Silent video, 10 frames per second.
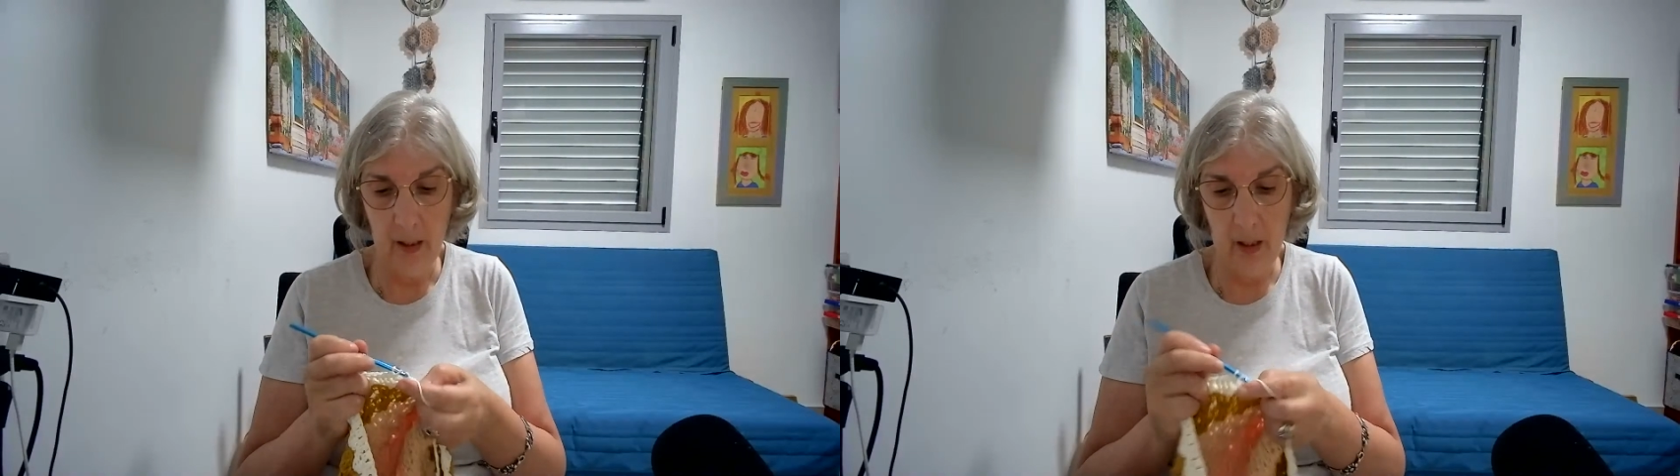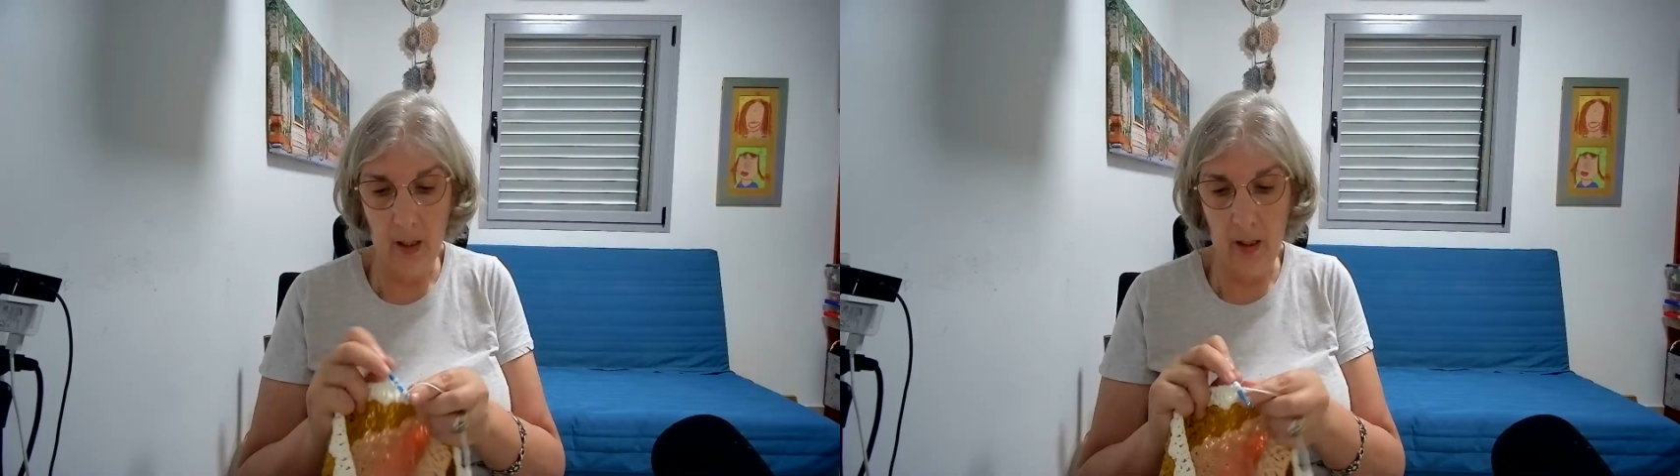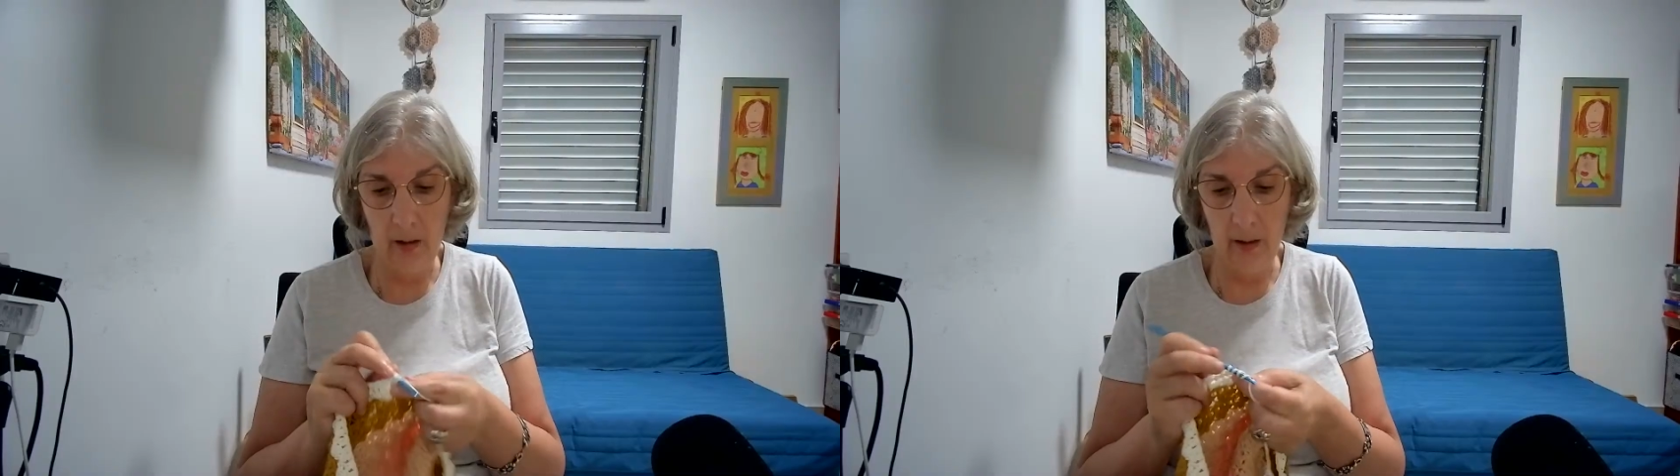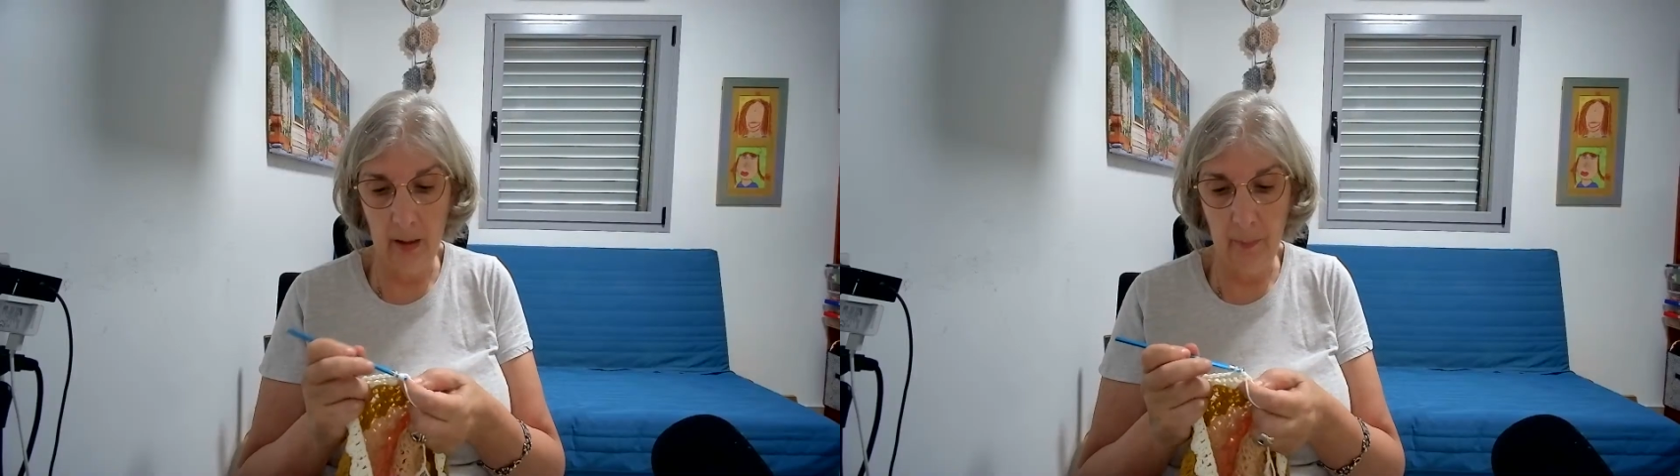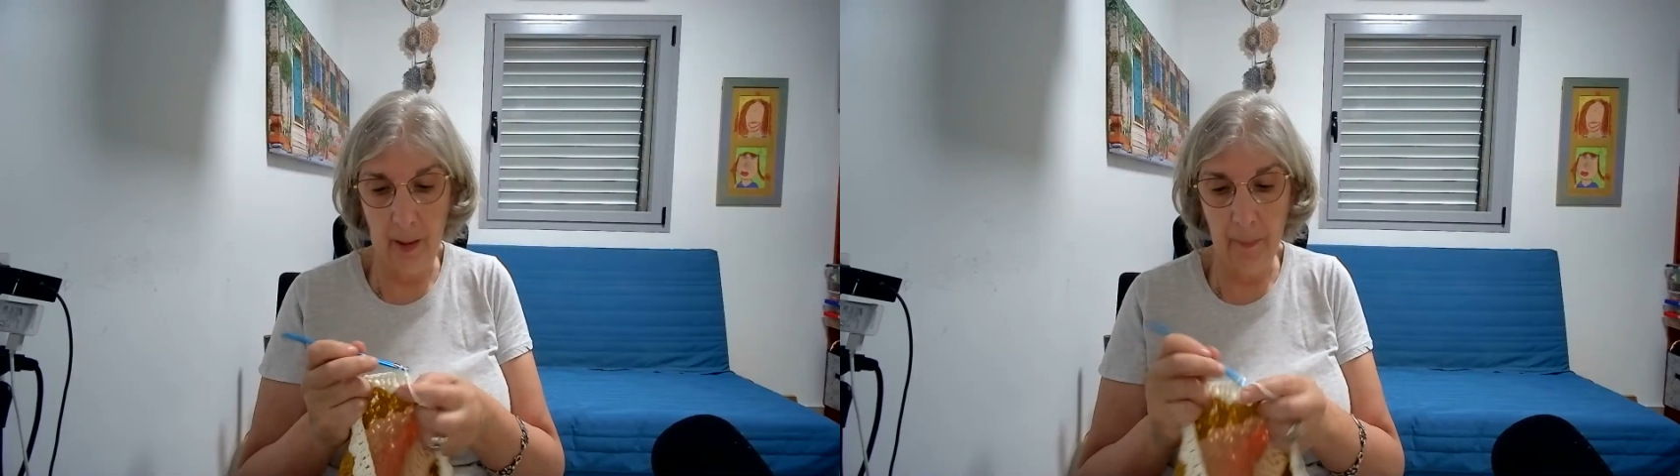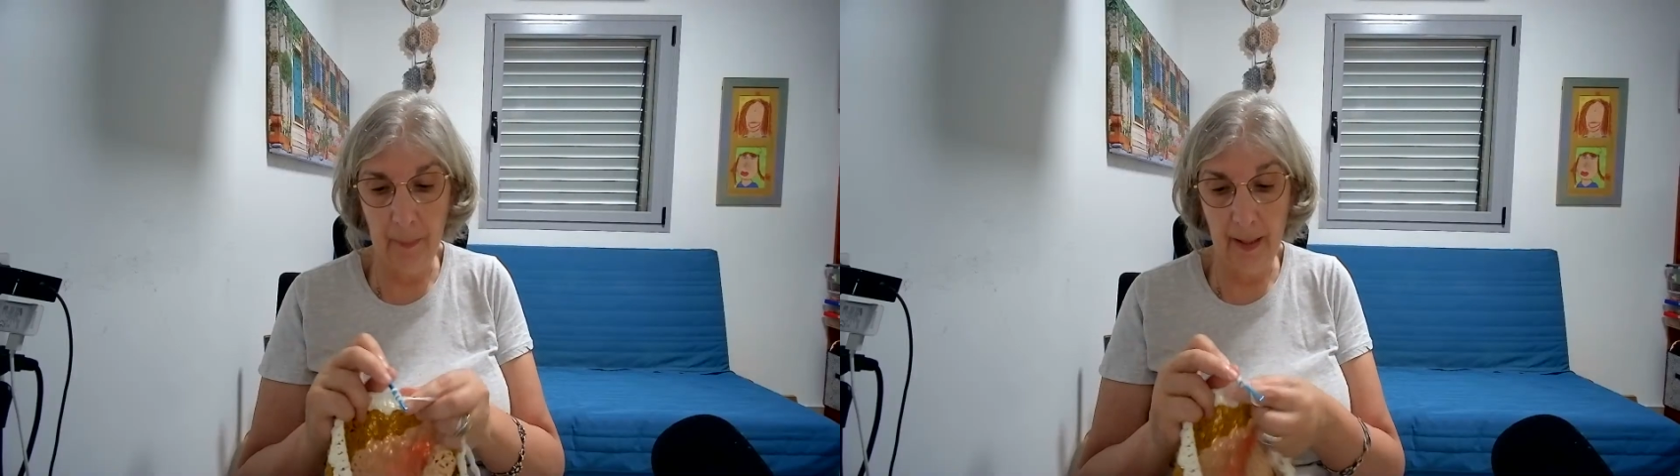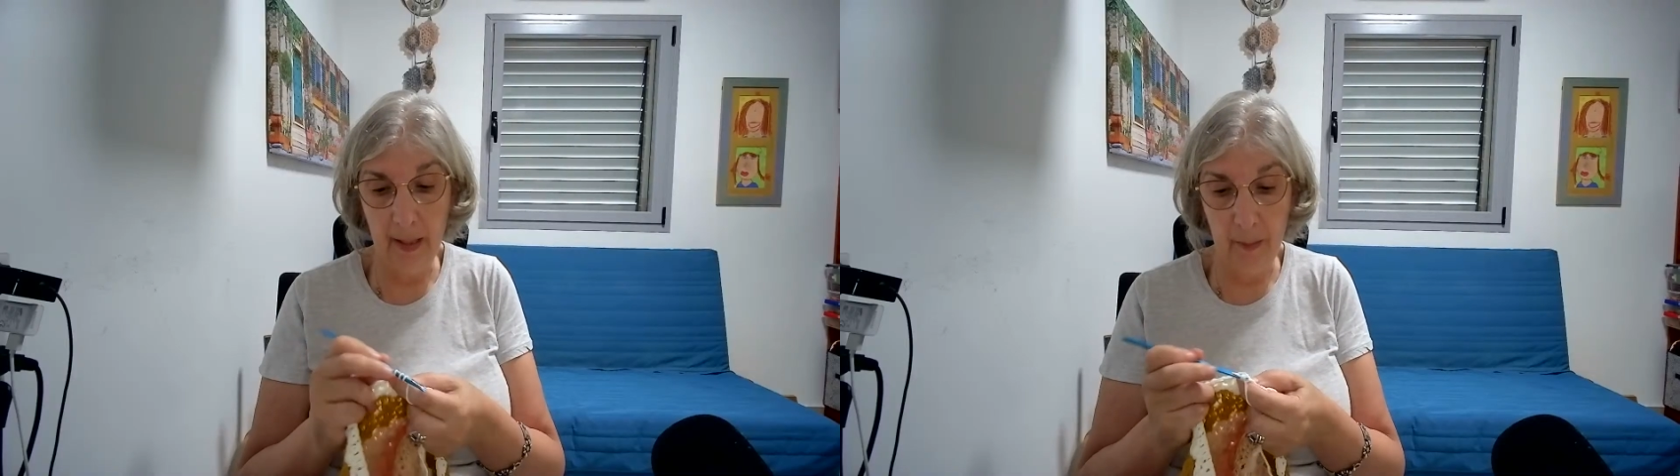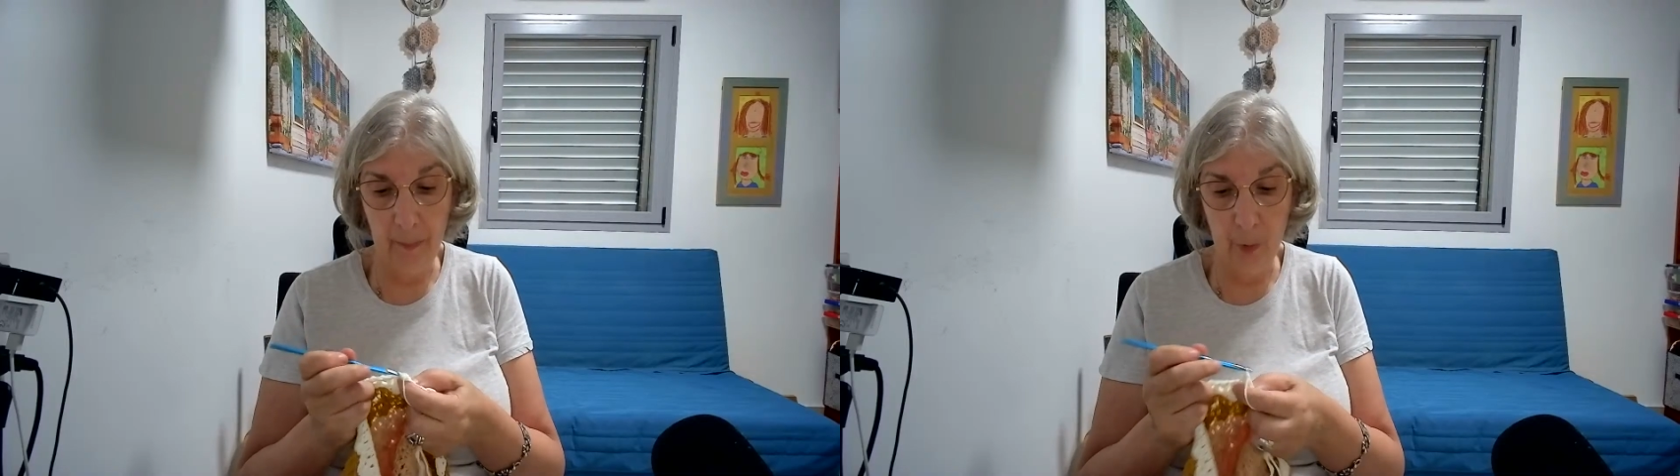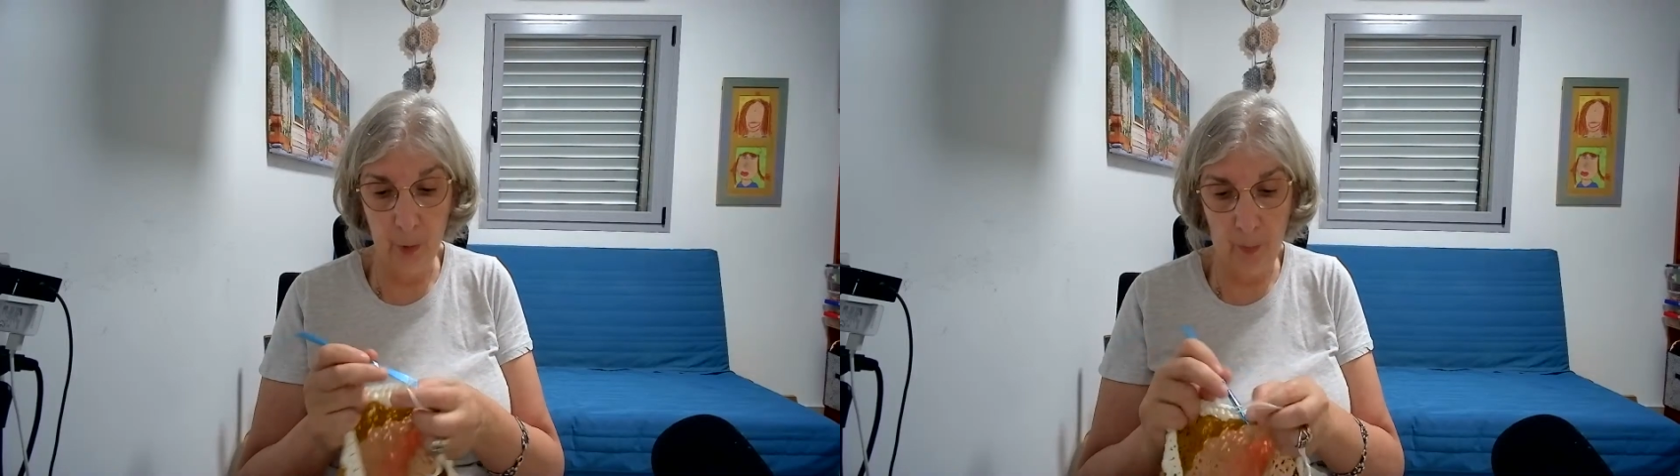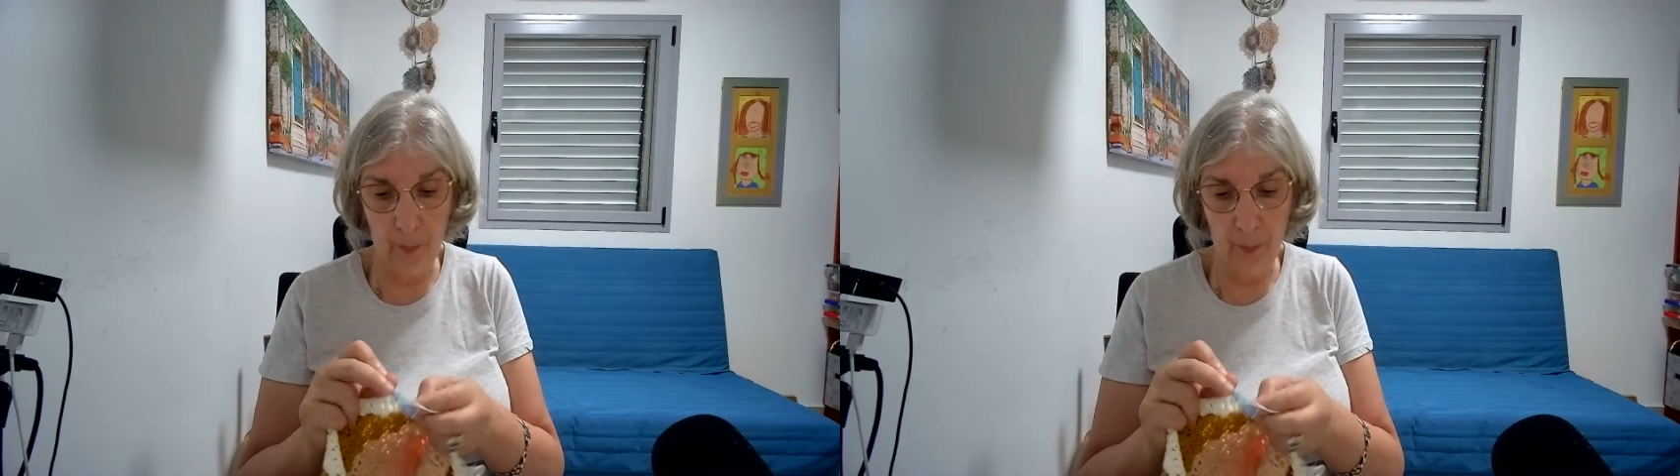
are in my PayHip shop.